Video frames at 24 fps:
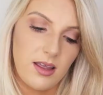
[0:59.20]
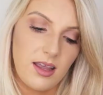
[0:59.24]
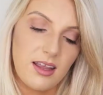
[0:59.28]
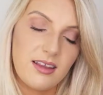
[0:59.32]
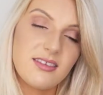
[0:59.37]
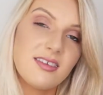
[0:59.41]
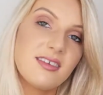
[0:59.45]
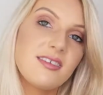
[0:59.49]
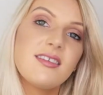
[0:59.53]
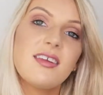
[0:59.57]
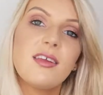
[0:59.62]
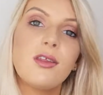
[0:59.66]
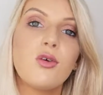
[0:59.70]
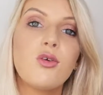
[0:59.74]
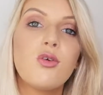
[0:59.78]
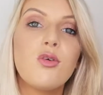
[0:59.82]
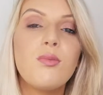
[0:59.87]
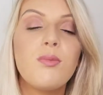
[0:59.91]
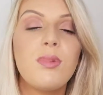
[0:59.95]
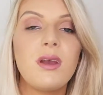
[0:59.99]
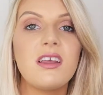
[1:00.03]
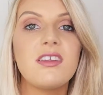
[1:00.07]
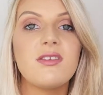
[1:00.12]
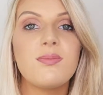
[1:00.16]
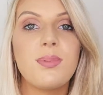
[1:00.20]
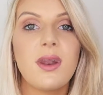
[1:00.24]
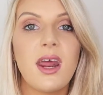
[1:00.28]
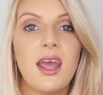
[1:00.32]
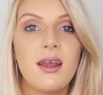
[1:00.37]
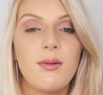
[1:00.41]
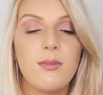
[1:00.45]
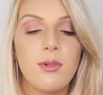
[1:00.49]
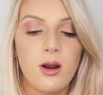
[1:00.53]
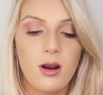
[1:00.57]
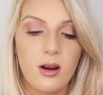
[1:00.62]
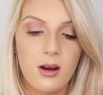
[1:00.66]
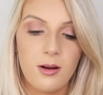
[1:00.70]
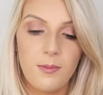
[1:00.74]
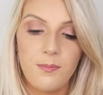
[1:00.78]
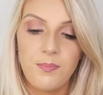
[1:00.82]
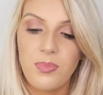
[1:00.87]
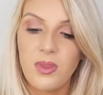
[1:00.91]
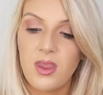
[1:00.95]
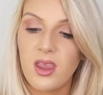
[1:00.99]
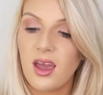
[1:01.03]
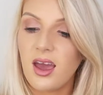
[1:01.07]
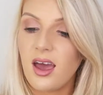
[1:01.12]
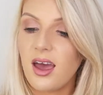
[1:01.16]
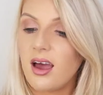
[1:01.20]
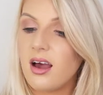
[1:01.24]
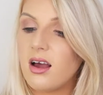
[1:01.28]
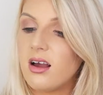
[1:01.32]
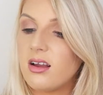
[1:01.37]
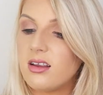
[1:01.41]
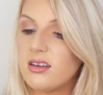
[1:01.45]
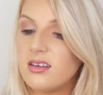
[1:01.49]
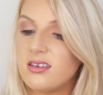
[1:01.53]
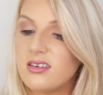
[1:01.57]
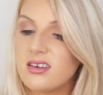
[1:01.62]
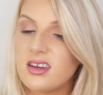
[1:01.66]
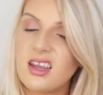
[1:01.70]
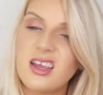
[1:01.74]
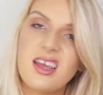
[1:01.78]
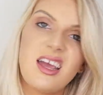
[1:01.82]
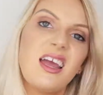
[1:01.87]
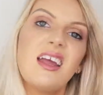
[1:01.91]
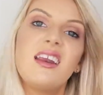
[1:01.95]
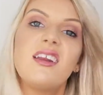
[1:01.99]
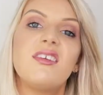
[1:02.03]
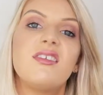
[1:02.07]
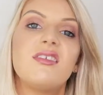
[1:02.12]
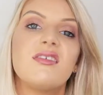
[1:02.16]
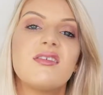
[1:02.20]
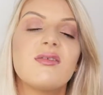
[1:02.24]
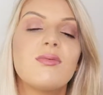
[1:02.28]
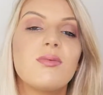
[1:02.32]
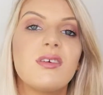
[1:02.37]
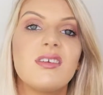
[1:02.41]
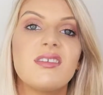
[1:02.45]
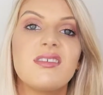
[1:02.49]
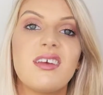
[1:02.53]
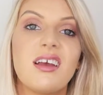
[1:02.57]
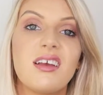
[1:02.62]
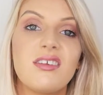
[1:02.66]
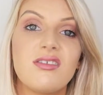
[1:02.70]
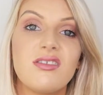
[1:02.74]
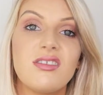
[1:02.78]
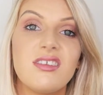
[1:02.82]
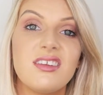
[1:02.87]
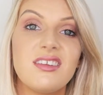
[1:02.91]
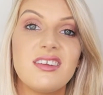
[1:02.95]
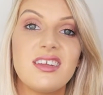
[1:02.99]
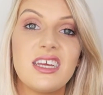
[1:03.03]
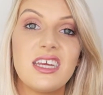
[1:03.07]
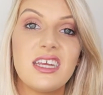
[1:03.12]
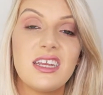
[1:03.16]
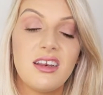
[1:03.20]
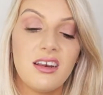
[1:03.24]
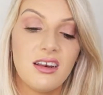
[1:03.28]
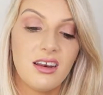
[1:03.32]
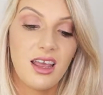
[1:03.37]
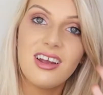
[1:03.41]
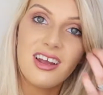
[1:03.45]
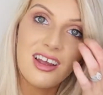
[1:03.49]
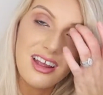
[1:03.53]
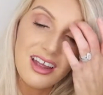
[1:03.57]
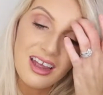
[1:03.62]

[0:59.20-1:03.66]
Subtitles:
It's a silicone based primer and it kind of does what it says in the tin.